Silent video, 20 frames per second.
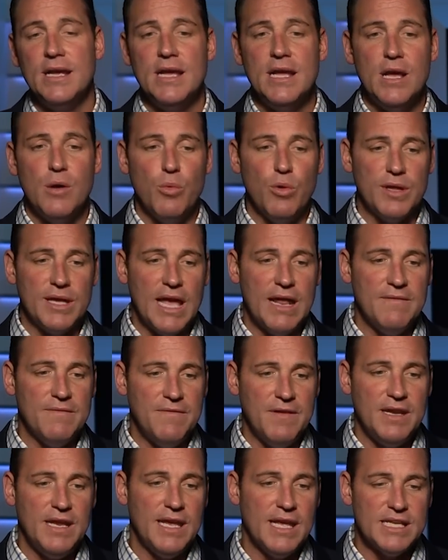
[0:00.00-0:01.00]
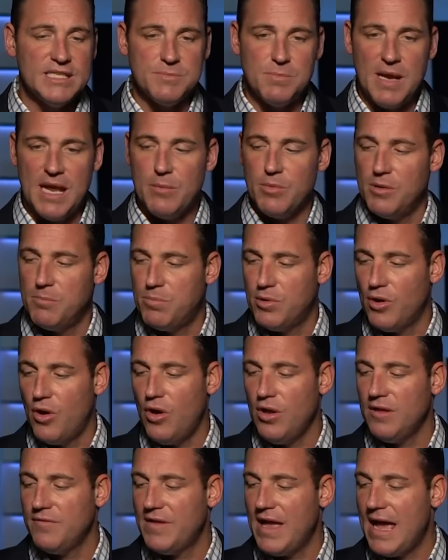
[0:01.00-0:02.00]
Well, again, Vinia has been able to put
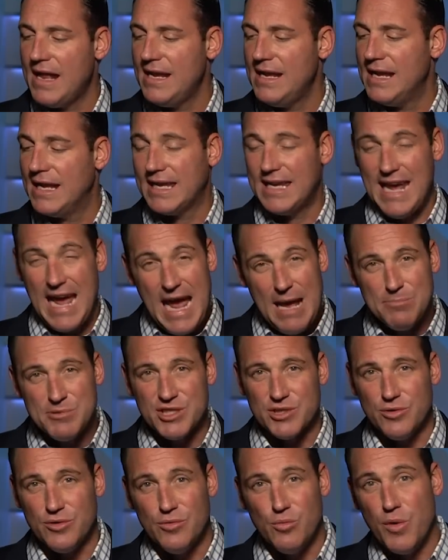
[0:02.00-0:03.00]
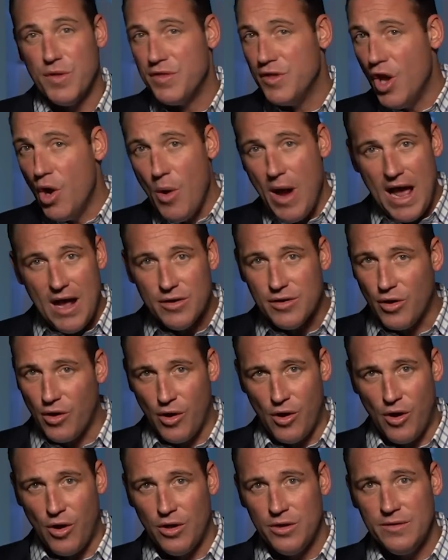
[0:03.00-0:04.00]
all of that in a capsule with no
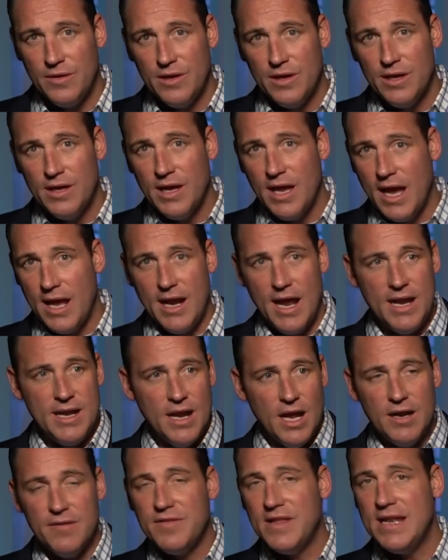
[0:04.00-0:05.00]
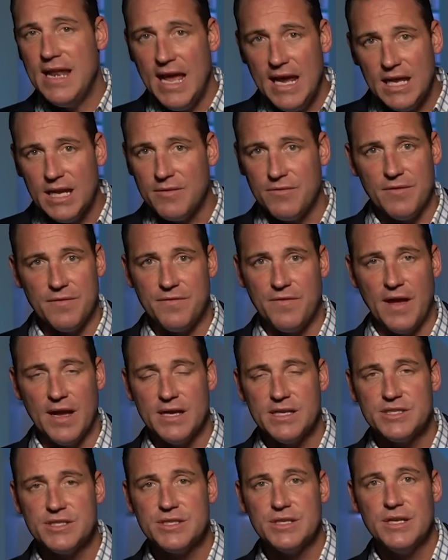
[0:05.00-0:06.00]
alcohol and none of the negative
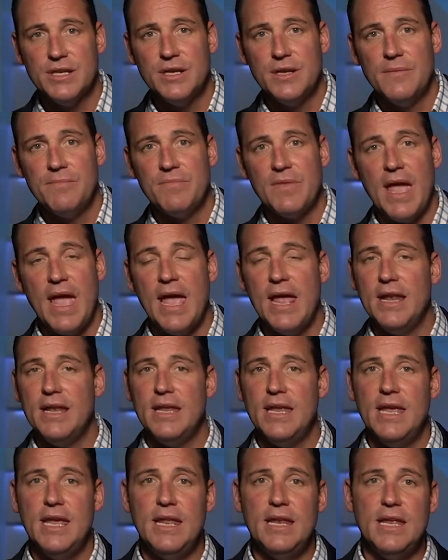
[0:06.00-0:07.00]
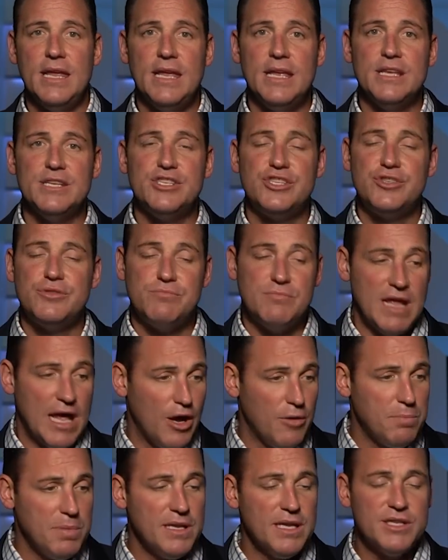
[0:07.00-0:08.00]
effects, and it is
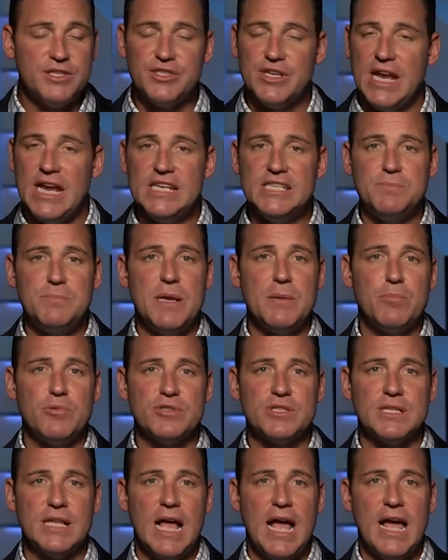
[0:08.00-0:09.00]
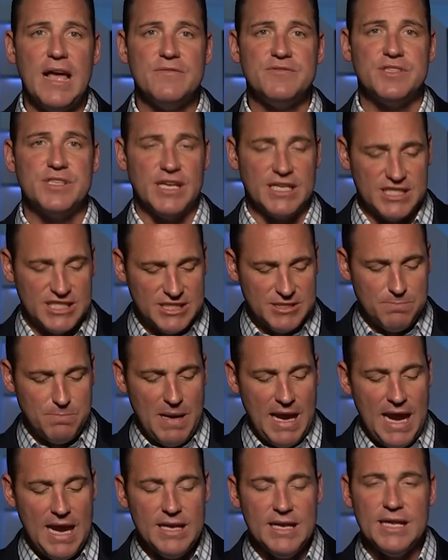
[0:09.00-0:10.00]
helping to change people's lives,
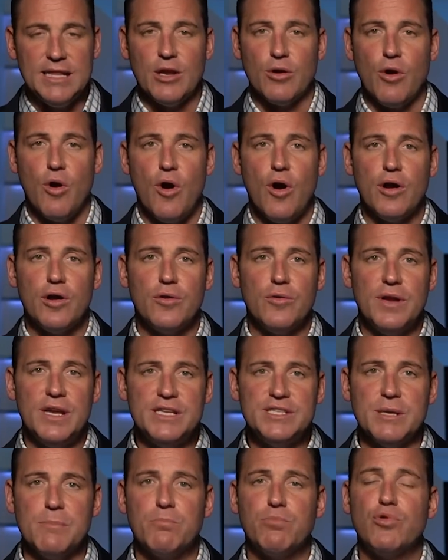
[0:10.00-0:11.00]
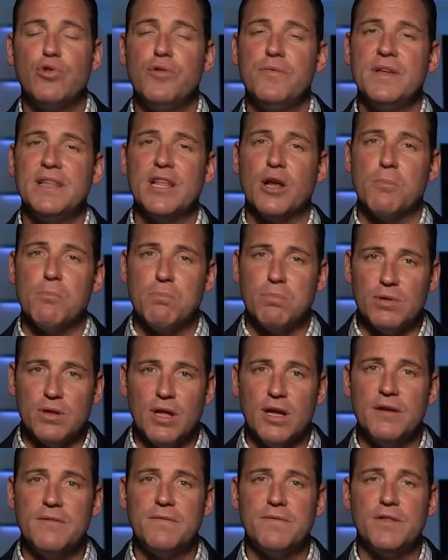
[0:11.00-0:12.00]
expanding their arteries, improving their
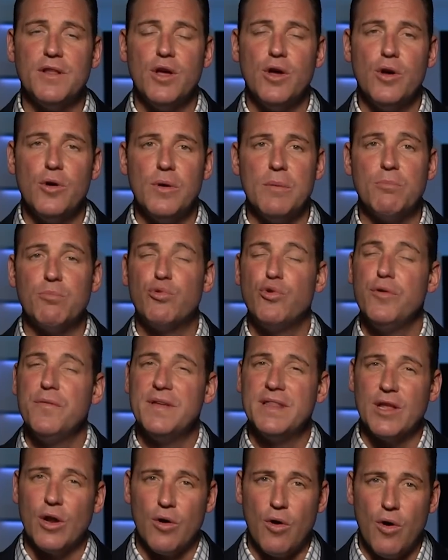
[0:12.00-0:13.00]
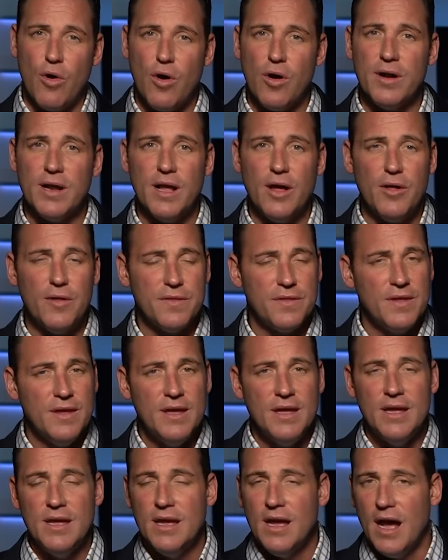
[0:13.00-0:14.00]
blood flow, improving their heart health,
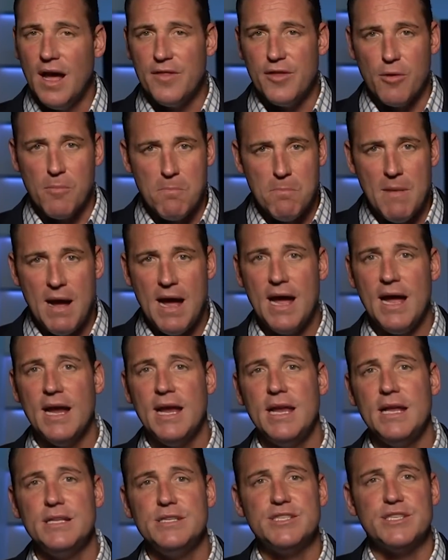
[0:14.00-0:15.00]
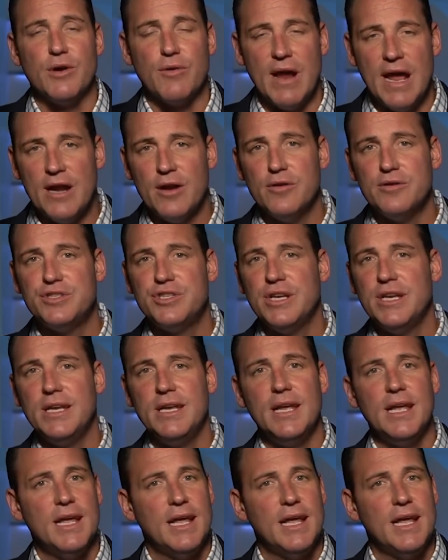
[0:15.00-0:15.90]
their minds, their energy.